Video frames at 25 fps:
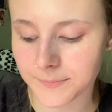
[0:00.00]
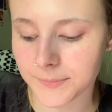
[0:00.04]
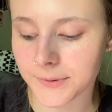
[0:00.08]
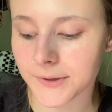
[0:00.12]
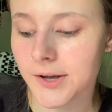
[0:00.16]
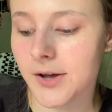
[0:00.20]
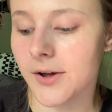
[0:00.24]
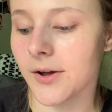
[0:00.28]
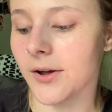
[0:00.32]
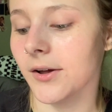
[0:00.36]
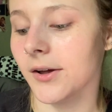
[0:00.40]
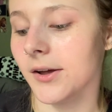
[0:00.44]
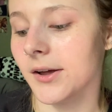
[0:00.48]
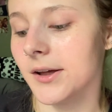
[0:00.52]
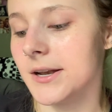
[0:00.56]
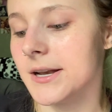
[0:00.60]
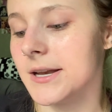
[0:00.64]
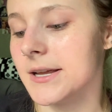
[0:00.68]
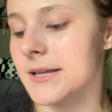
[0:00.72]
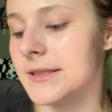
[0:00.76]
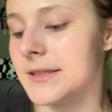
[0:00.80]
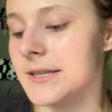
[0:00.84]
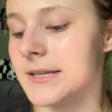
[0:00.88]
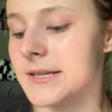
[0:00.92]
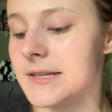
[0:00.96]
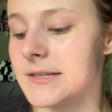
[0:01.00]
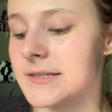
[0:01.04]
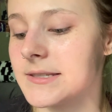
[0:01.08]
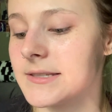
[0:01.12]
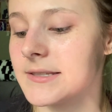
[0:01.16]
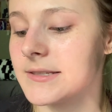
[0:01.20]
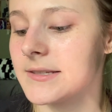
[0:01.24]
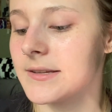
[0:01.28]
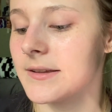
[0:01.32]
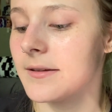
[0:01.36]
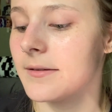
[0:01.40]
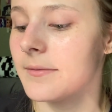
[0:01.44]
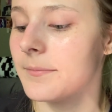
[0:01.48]
put on
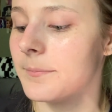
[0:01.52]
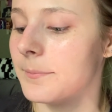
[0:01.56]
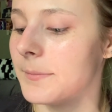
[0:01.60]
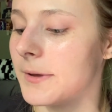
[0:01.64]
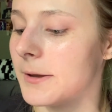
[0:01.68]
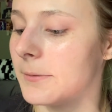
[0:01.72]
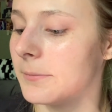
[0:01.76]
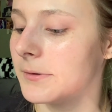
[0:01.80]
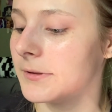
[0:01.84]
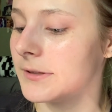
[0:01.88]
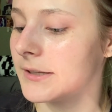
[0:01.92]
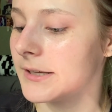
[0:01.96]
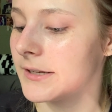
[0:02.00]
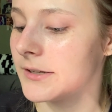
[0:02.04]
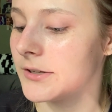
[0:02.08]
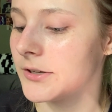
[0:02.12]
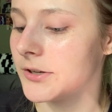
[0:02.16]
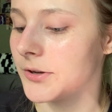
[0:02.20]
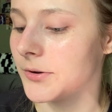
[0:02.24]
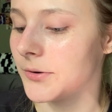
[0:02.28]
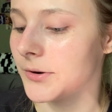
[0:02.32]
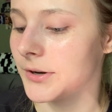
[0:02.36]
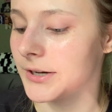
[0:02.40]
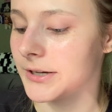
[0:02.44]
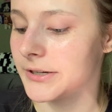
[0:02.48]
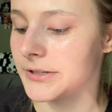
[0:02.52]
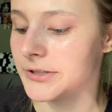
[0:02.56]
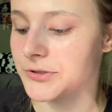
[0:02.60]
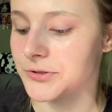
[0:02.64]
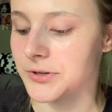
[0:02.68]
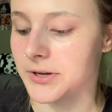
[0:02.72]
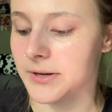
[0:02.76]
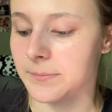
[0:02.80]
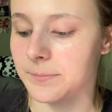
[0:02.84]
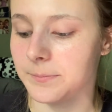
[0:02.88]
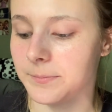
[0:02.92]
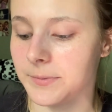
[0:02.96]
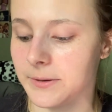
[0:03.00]
this Maybelline New York
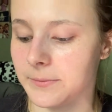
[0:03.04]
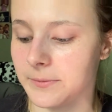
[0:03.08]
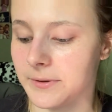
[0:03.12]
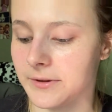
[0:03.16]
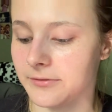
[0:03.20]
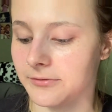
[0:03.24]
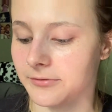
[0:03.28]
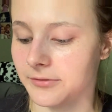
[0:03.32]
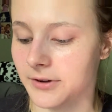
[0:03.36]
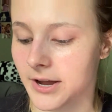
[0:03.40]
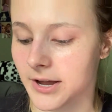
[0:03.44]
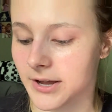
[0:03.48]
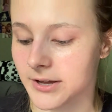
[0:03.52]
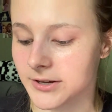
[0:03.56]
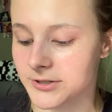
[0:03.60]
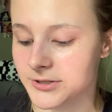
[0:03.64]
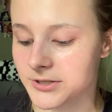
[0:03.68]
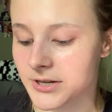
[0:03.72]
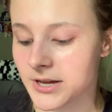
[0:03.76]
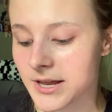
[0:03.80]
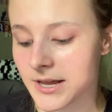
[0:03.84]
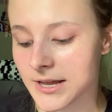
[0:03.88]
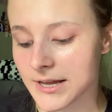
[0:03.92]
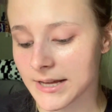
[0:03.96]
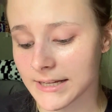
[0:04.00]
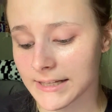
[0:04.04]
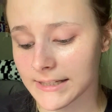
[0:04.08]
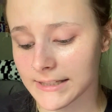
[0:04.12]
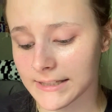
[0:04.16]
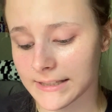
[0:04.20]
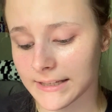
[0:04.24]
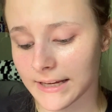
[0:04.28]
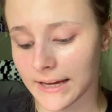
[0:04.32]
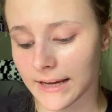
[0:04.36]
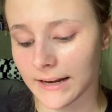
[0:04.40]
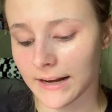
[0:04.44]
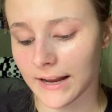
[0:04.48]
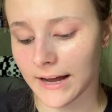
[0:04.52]
Dream BB Fresh
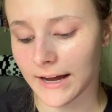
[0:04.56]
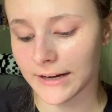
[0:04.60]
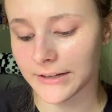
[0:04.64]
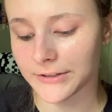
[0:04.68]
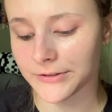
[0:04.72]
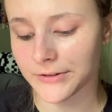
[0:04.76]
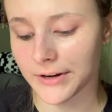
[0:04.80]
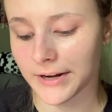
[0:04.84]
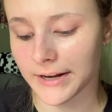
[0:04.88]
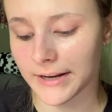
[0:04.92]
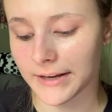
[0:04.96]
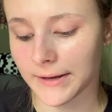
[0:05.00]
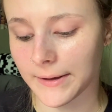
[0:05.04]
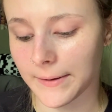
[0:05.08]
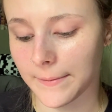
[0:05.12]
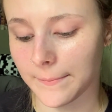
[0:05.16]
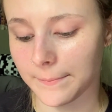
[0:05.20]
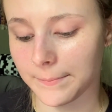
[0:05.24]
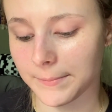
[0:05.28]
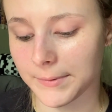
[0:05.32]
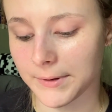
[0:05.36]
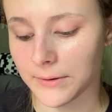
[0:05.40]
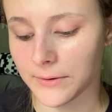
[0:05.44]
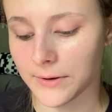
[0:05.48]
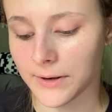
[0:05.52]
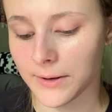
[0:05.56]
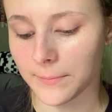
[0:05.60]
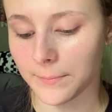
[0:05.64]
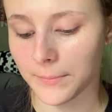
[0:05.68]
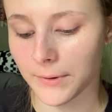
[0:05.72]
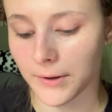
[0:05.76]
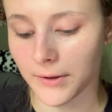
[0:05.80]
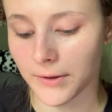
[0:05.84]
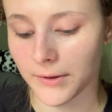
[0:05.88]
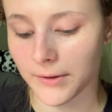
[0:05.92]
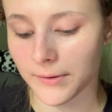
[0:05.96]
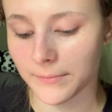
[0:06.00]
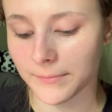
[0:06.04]
Skin Hydrating Beauty
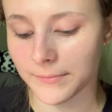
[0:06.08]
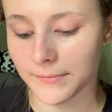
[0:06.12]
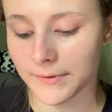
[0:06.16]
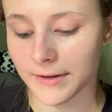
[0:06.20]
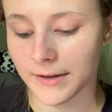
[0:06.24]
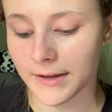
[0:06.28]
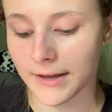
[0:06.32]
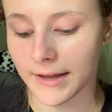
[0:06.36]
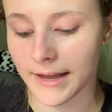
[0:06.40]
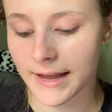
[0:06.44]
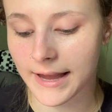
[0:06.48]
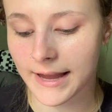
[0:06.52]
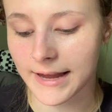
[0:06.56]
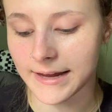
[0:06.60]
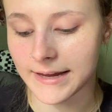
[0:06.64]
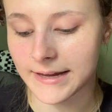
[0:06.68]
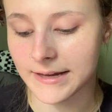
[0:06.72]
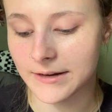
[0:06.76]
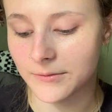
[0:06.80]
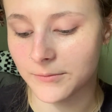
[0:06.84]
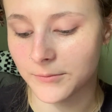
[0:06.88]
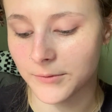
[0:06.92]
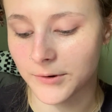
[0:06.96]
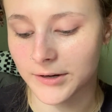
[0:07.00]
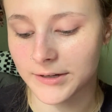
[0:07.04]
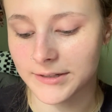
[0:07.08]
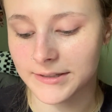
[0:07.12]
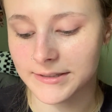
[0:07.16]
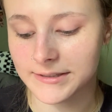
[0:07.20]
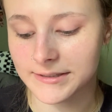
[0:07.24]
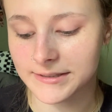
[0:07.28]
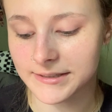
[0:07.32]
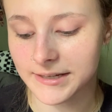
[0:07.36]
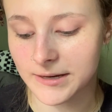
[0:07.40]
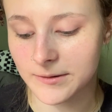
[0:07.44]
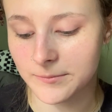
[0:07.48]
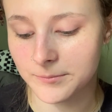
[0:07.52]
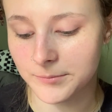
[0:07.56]
Balm 8-in-1
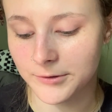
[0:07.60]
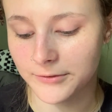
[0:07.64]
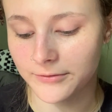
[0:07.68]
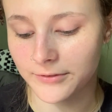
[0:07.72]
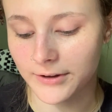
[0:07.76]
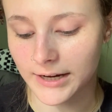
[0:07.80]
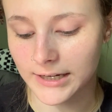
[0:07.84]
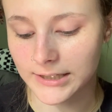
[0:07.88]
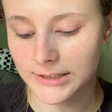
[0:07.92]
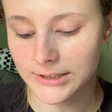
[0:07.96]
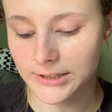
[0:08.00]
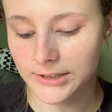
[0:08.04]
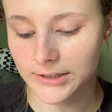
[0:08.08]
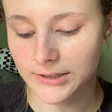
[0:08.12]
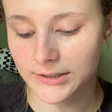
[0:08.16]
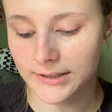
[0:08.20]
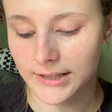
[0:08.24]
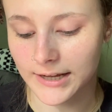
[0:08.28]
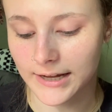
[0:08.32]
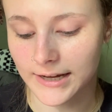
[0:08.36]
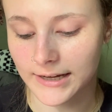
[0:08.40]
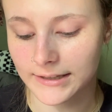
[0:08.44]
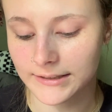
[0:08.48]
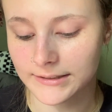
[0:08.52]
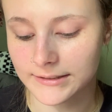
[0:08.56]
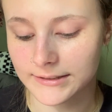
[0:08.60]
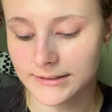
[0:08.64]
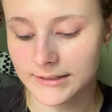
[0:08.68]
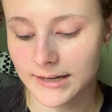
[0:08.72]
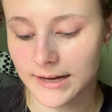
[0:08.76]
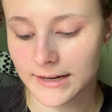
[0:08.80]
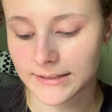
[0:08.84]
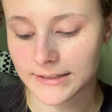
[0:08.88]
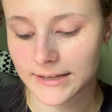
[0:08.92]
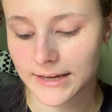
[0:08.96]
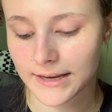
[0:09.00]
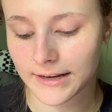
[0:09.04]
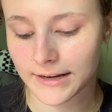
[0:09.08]
Skin Perfector that has
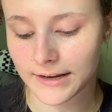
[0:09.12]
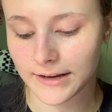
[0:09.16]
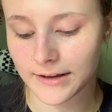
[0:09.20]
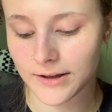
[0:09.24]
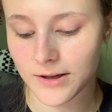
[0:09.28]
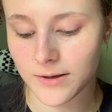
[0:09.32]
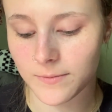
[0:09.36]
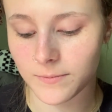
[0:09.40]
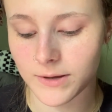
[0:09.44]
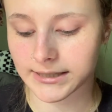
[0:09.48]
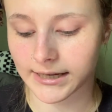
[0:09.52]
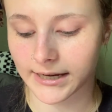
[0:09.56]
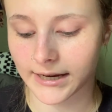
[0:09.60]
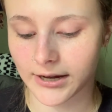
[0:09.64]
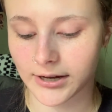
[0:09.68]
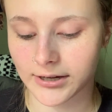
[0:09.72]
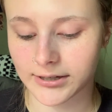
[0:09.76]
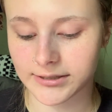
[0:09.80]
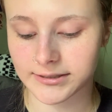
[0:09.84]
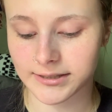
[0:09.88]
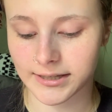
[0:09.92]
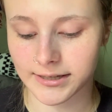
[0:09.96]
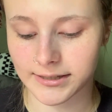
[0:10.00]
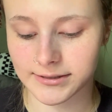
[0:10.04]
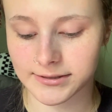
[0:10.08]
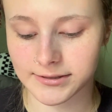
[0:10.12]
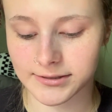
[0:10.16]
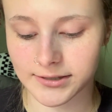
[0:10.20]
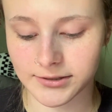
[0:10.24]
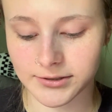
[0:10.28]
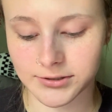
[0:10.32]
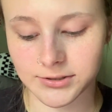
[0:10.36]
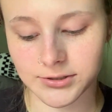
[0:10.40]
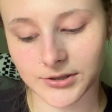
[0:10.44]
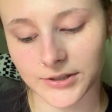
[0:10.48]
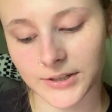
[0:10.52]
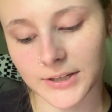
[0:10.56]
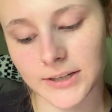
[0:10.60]
titanium dioxide
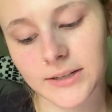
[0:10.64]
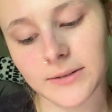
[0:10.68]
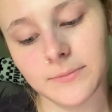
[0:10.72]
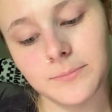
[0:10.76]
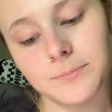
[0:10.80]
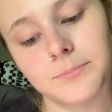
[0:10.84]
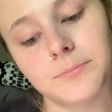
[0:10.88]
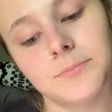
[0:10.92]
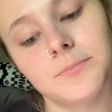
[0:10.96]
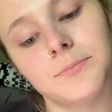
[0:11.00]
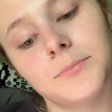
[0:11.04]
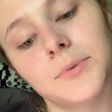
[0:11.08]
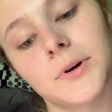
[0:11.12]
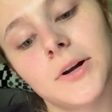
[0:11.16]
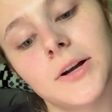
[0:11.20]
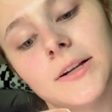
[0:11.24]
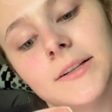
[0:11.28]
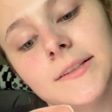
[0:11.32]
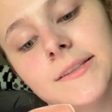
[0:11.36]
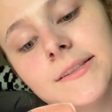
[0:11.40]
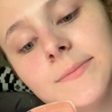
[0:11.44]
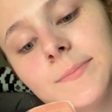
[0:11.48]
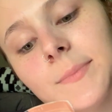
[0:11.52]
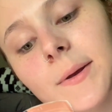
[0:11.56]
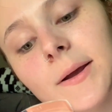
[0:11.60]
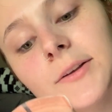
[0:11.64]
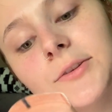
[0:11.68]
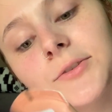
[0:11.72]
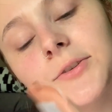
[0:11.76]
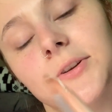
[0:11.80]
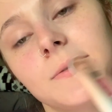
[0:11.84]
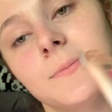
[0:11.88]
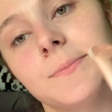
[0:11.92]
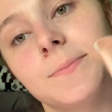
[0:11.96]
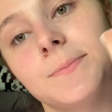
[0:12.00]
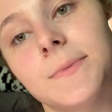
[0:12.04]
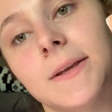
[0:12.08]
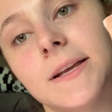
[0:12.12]
sunscreen, broad spectrum